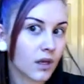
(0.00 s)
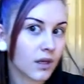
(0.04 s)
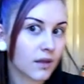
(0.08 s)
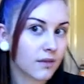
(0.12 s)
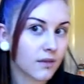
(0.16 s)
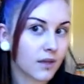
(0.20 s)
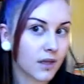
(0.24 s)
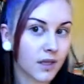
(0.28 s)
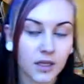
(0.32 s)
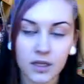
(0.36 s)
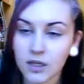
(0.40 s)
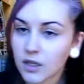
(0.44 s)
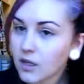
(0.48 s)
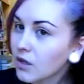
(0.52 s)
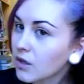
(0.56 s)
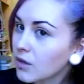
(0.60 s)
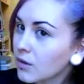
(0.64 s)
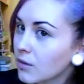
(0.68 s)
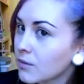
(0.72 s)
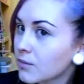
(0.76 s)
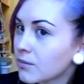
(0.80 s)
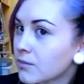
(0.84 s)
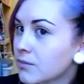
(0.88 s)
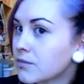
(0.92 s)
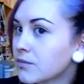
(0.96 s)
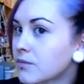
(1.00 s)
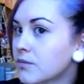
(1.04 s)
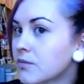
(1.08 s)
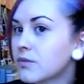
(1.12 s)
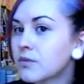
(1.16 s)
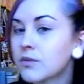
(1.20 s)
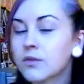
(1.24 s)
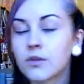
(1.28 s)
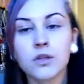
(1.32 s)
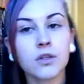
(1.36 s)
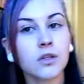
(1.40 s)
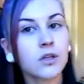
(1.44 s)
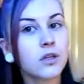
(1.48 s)
and there you go.
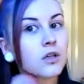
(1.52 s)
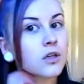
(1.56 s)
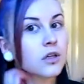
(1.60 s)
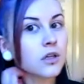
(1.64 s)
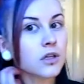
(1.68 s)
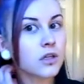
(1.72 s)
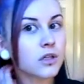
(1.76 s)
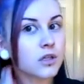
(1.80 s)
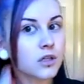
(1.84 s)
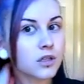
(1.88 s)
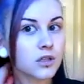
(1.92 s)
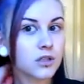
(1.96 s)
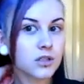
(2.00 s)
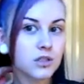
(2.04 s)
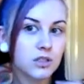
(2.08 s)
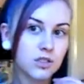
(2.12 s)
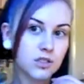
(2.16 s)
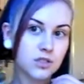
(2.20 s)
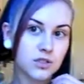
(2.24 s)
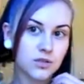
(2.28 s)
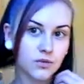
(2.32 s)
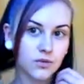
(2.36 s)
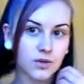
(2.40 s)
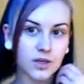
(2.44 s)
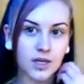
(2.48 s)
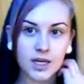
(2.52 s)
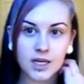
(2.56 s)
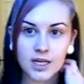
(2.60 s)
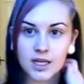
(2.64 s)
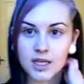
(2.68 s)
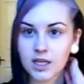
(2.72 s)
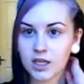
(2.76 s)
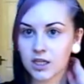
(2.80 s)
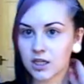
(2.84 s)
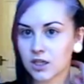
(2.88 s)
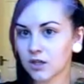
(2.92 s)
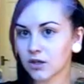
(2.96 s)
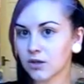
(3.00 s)
Just a really
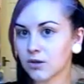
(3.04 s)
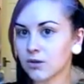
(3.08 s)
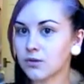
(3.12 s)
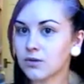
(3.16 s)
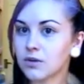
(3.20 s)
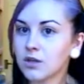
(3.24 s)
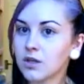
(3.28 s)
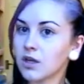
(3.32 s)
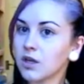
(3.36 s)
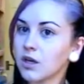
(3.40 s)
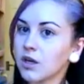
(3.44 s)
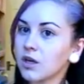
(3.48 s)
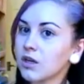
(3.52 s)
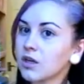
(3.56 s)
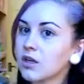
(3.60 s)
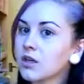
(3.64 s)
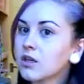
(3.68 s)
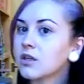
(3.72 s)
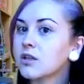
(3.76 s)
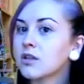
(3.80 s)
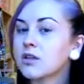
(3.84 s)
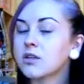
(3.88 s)
cute look.